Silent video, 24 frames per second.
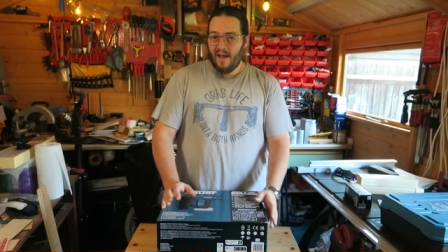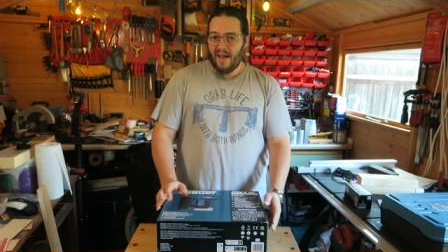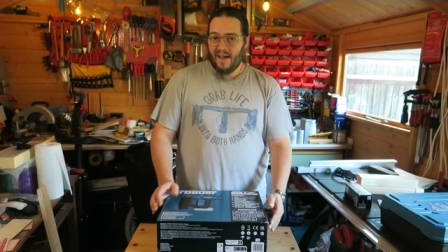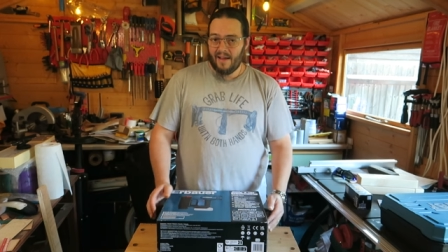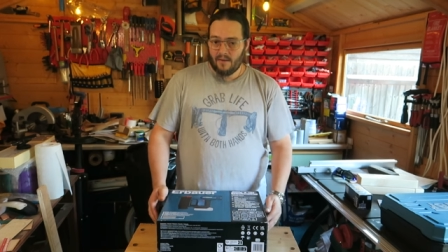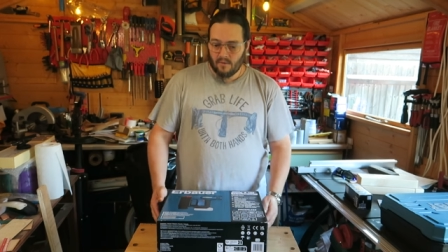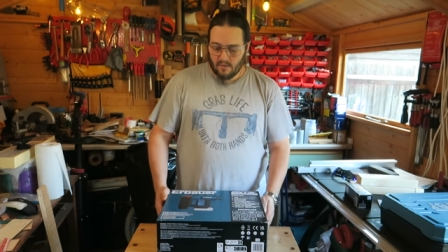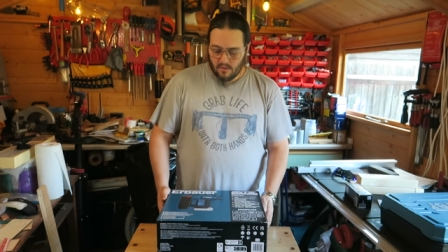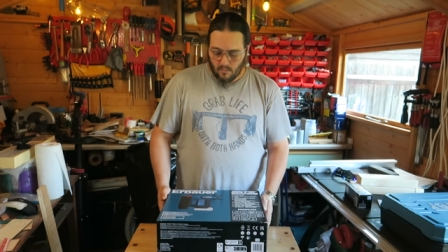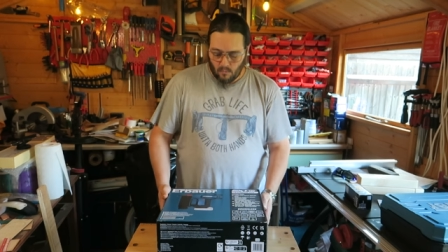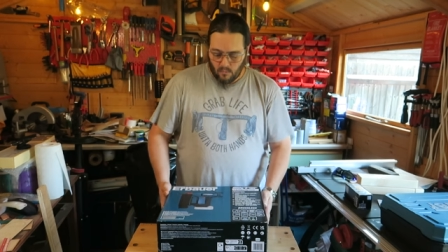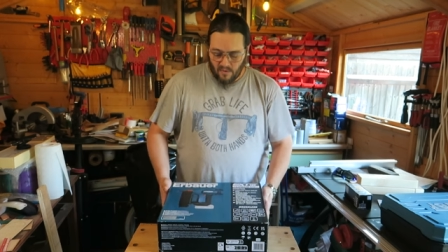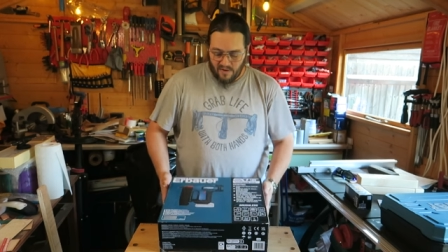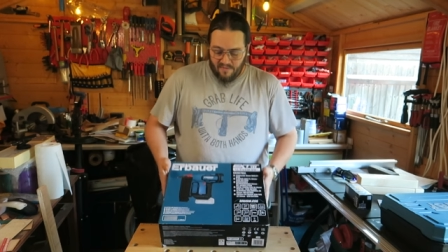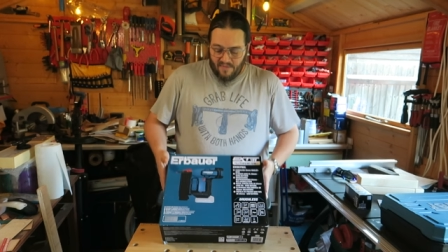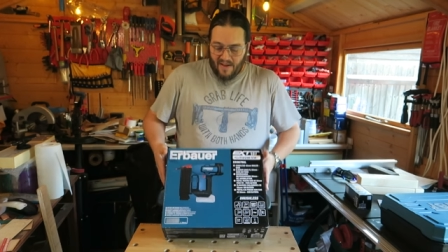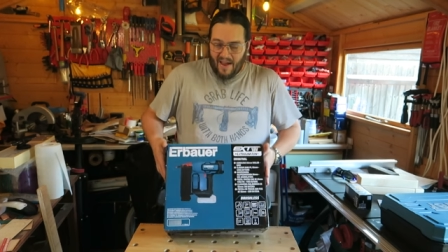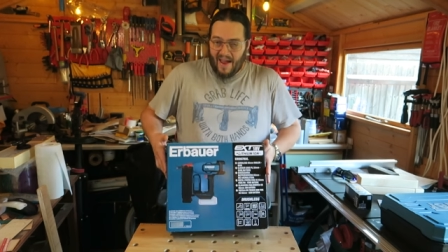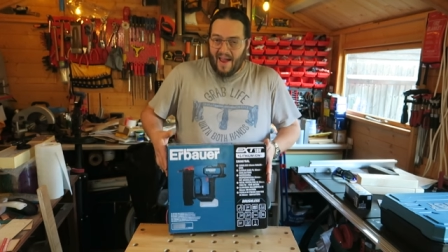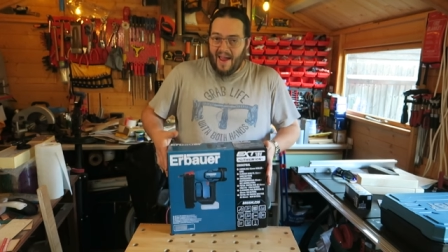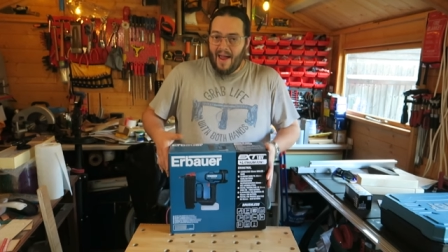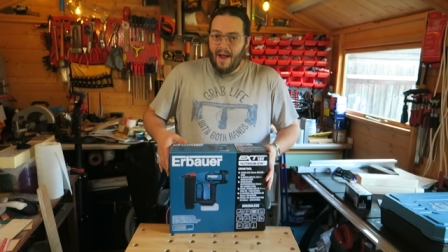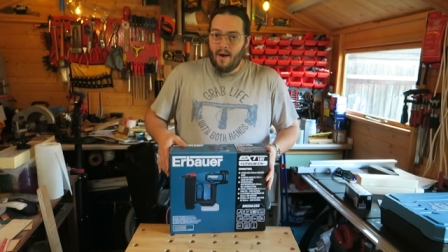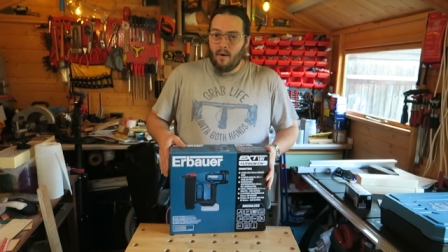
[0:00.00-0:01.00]
and
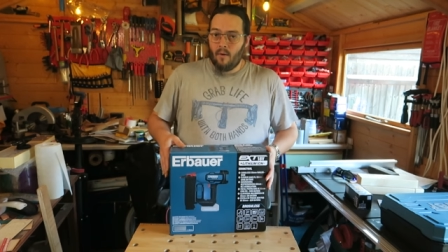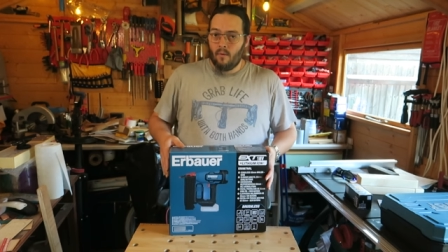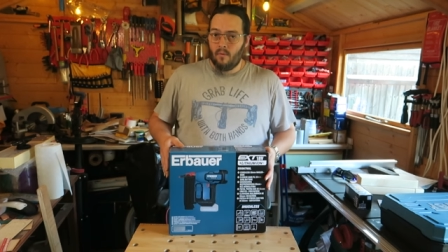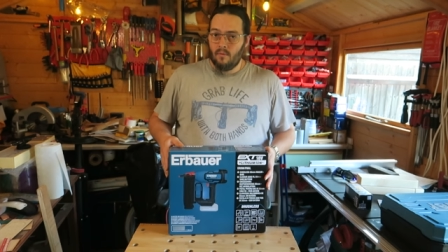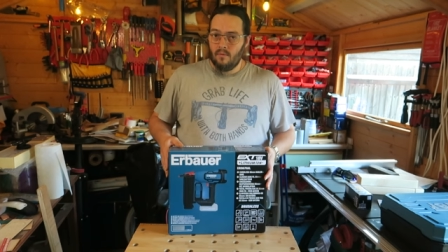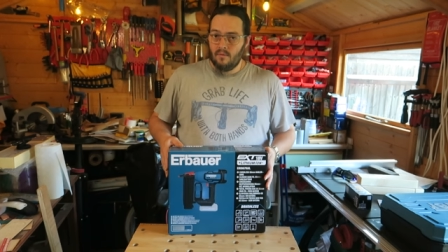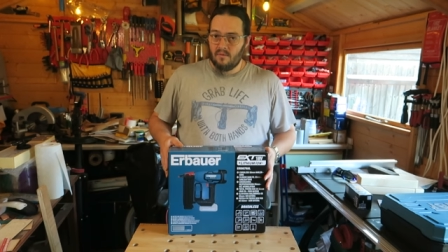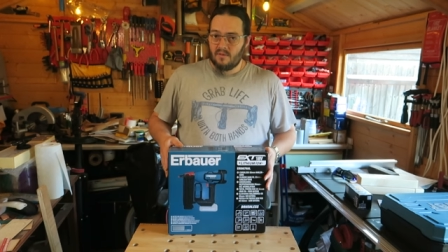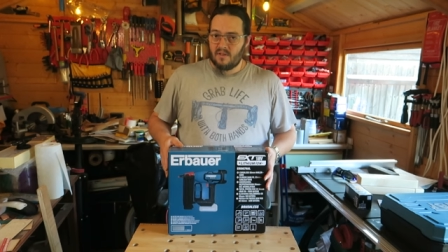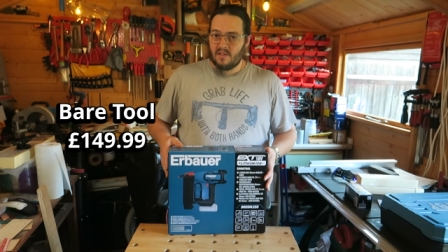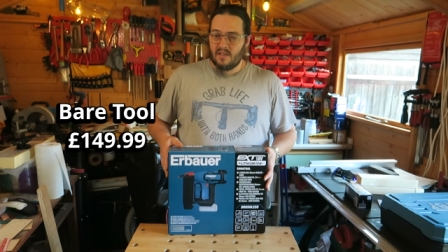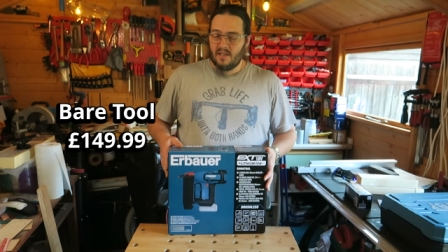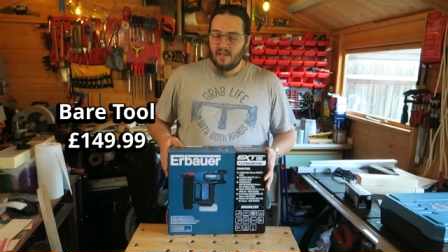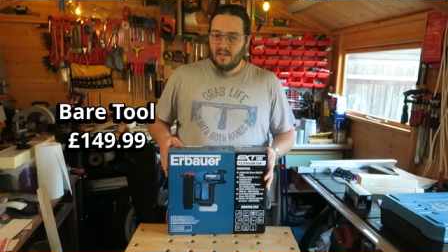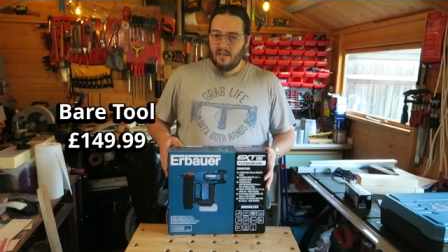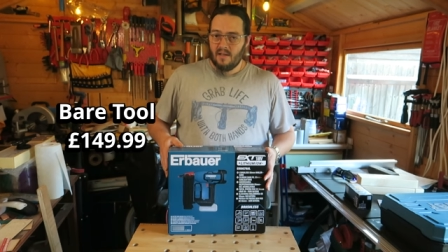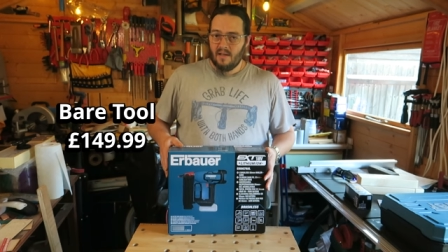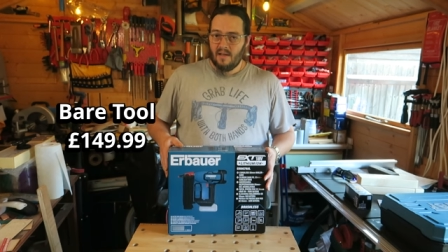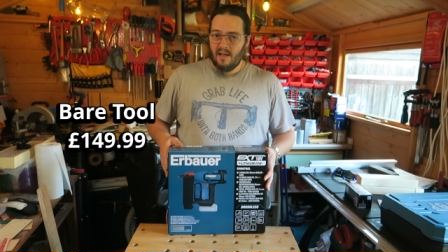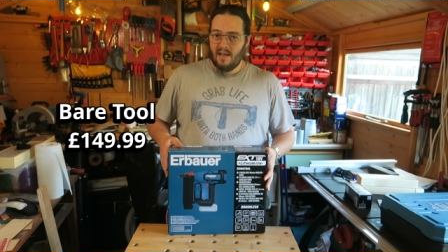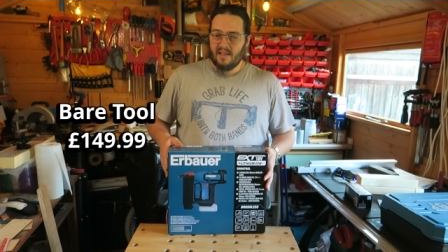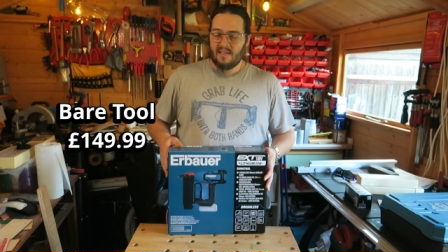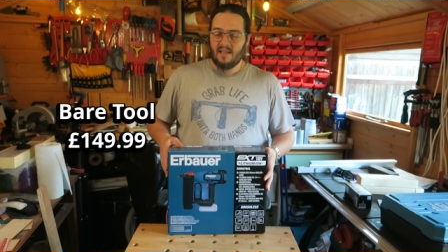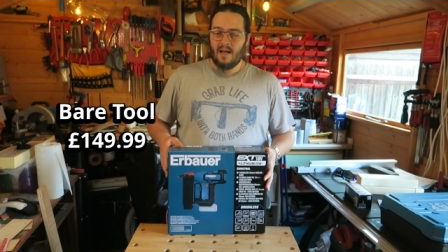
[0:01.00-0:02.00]
without
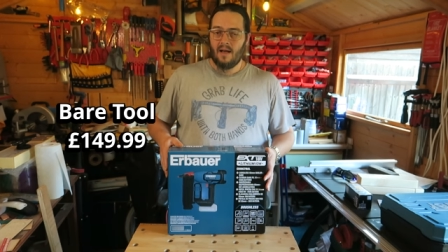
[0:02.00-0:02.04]
it's